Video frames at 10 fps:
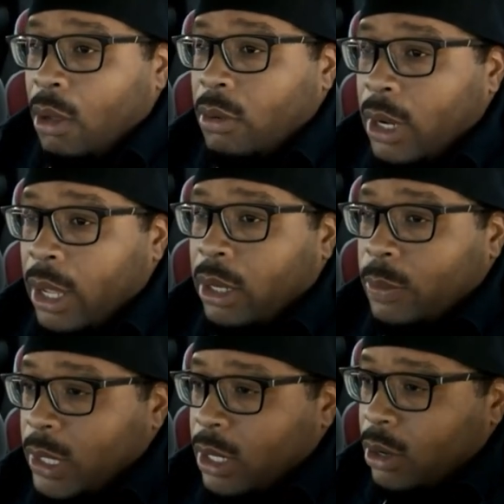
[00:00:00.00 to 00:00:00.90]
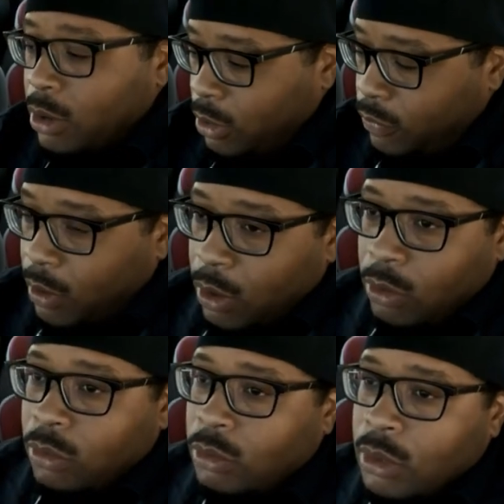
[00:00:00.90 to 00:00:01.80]
Hold down. Let me get her on the
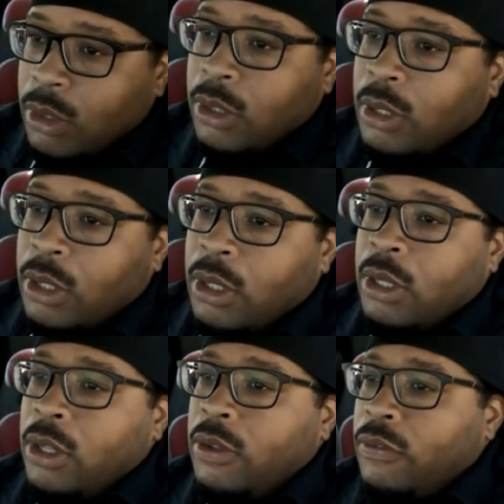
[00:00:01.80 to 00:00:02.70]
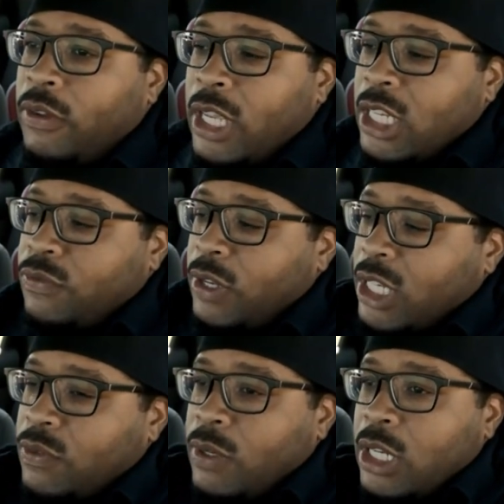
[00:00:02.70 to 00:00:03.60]
phone. Fizz,
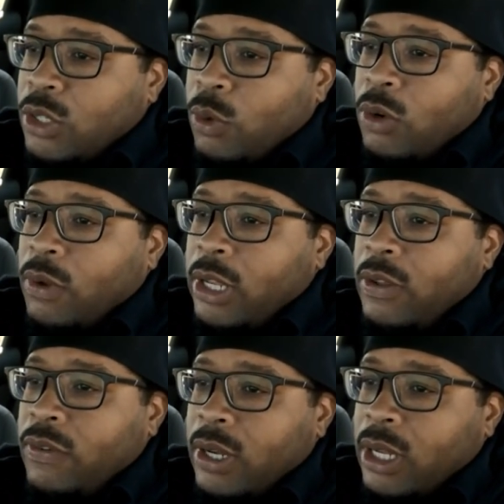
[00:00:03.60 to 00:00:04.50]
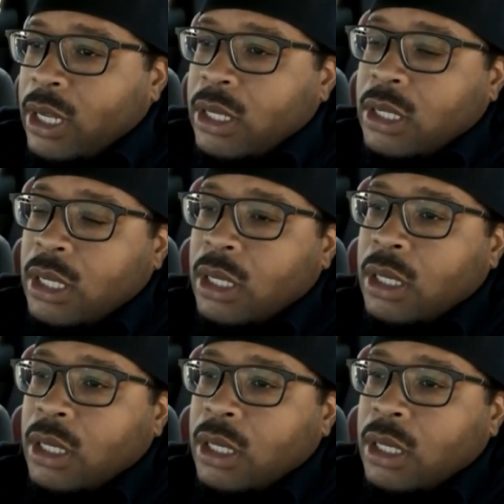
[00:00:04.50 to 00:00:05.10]
fizz, fizz. What a relief it is.